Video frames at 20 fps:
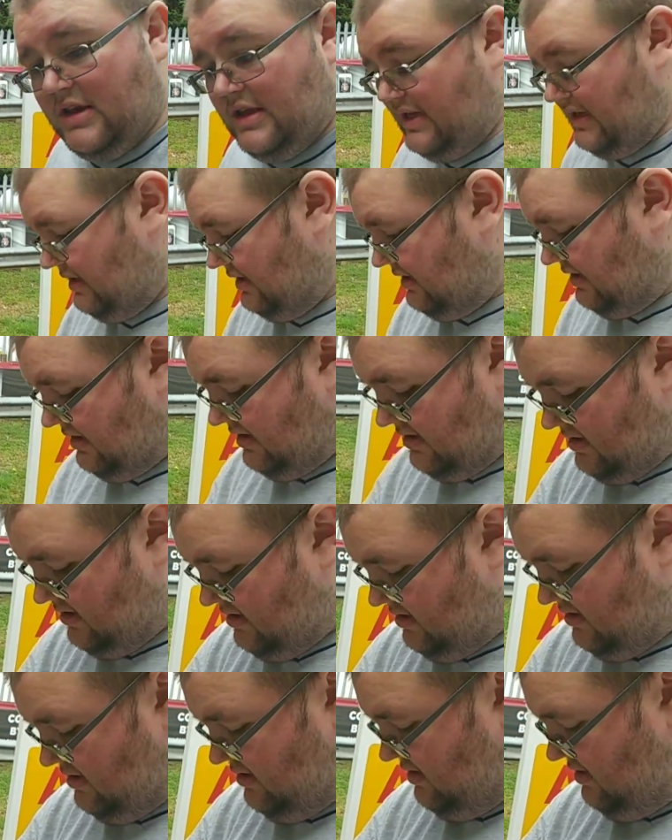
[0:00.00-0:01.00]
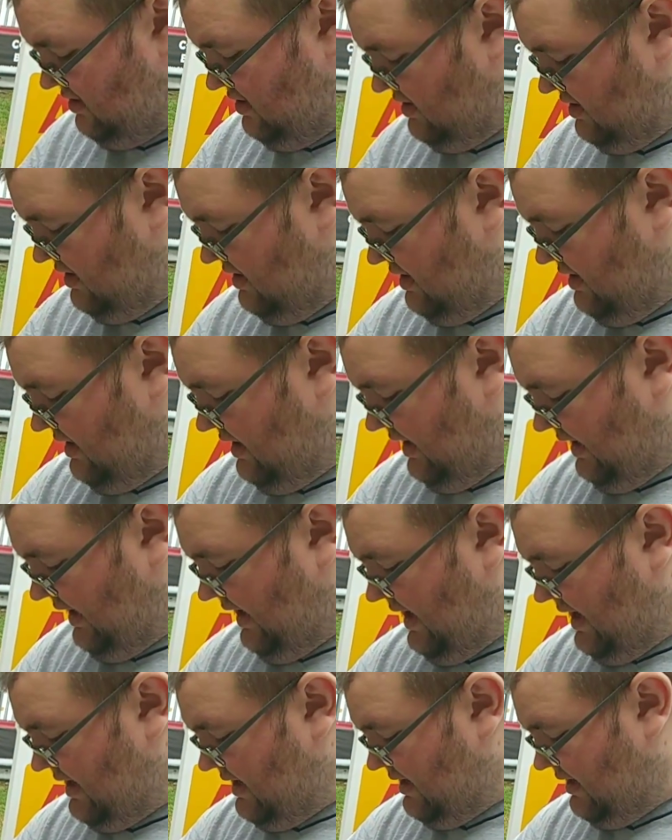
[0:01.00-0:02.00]
this.
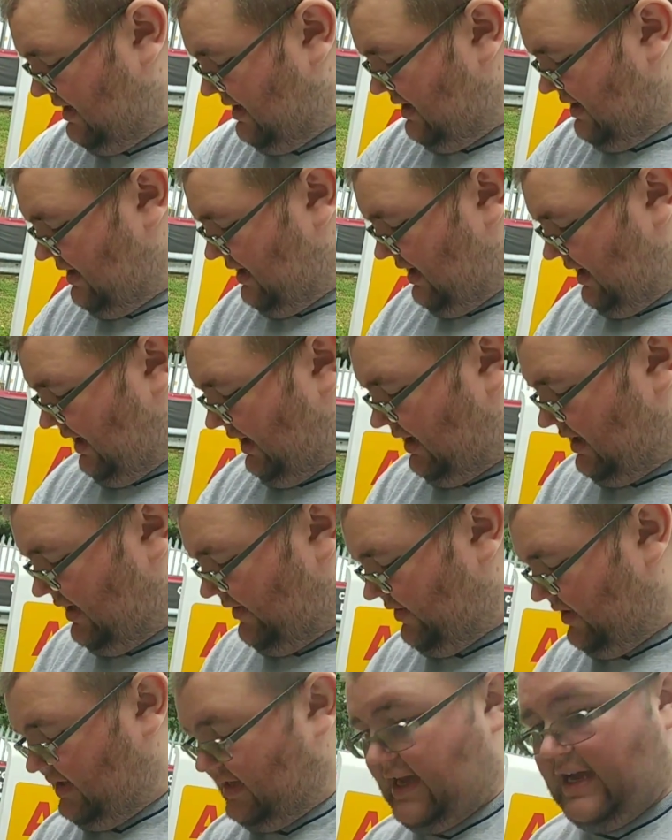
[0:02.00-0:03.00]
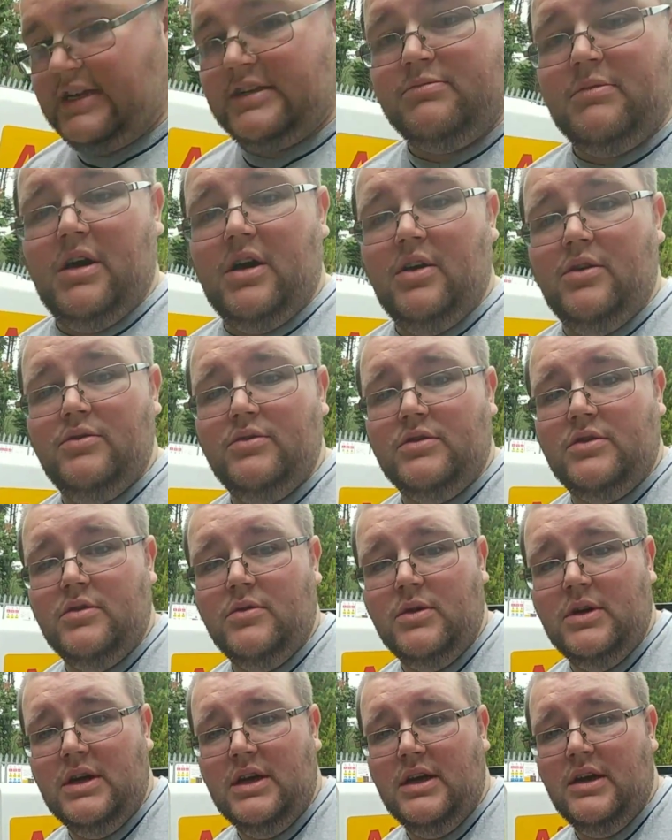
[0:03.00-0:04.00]
Again, I can either attach my hose
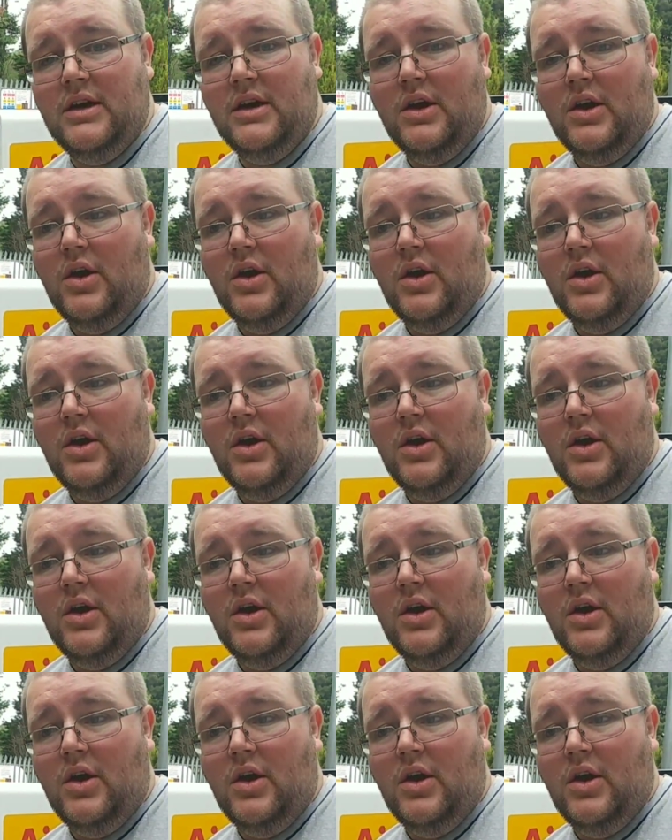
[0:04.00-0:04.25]
to it,